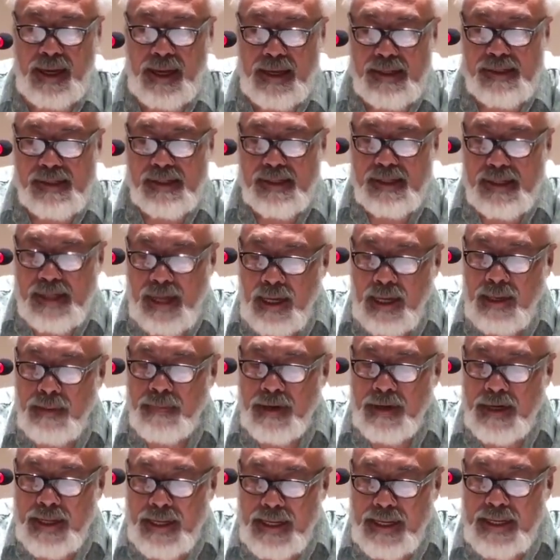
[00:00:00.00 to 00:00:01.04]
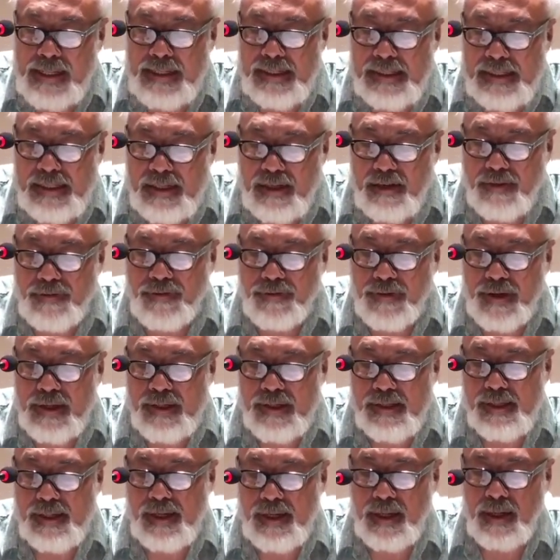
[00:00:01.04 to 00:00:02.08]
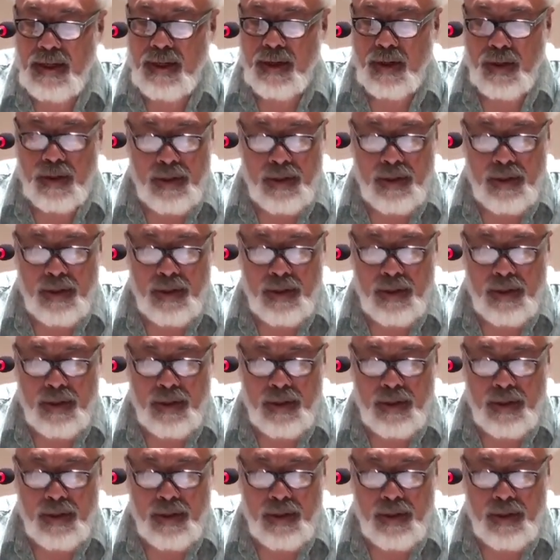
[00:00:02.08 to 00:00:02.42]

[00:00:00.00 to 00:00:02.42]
has time and again surfaced in